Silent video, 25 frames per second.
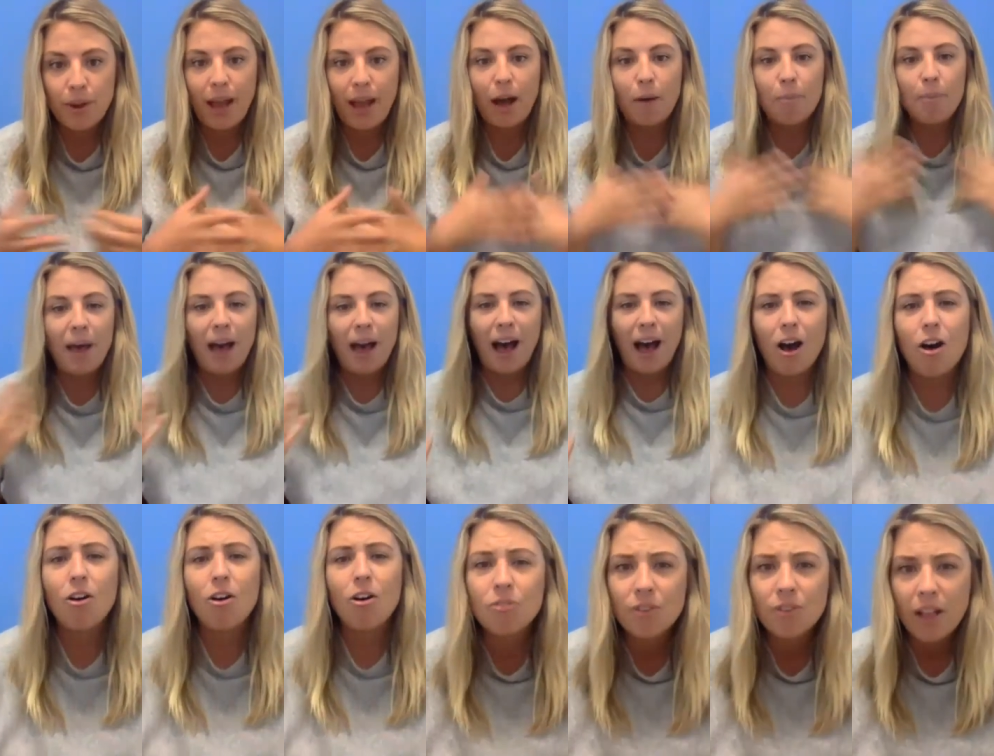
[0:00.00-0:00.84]
how
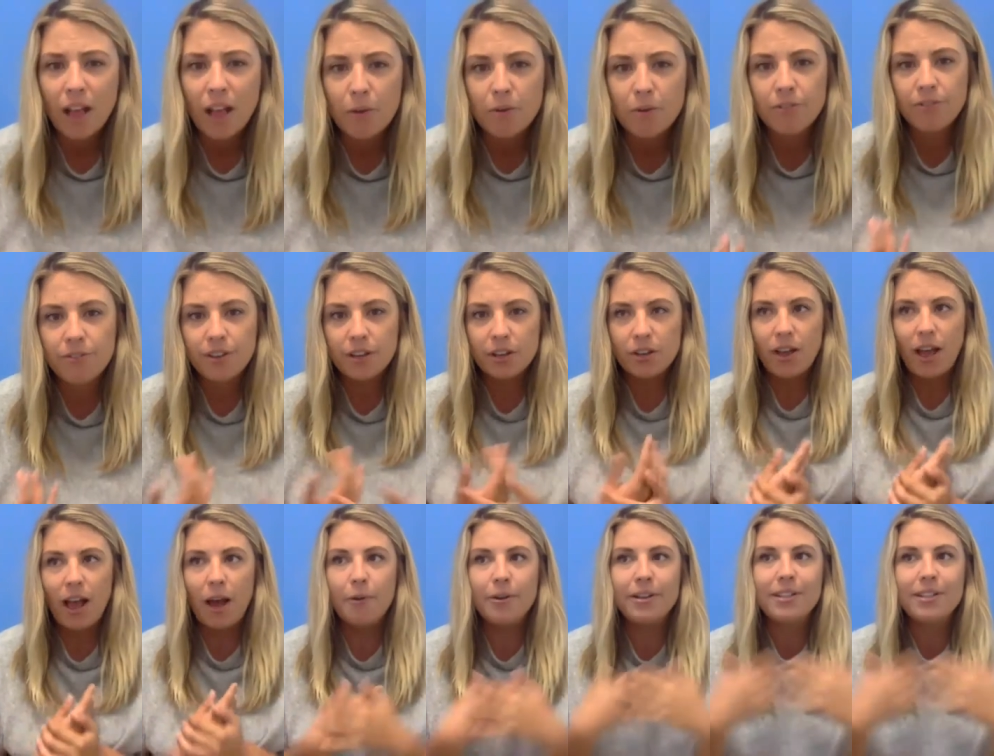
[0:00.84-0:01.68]
powerful I would feel,
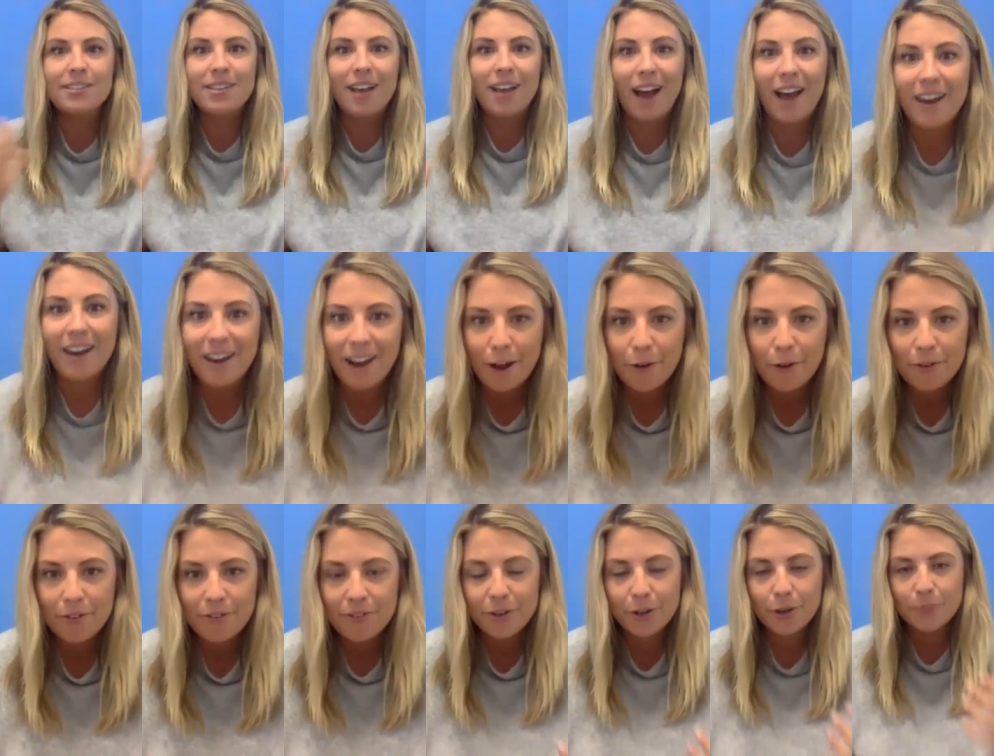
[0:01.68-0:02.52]
how excited I
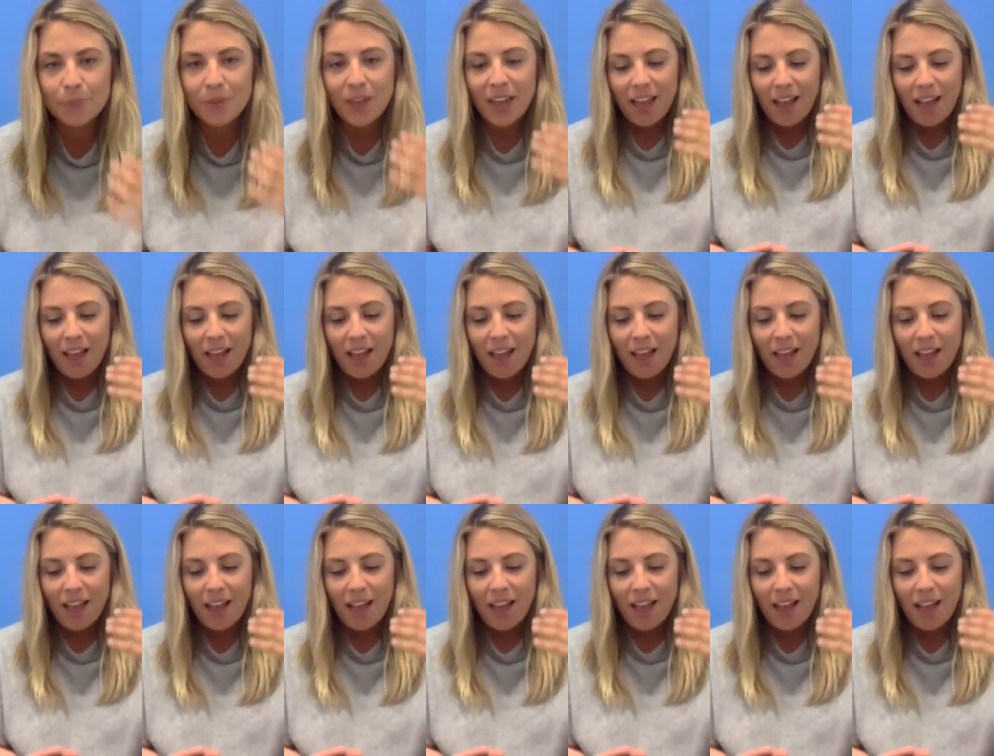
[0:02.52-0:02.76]
would feel.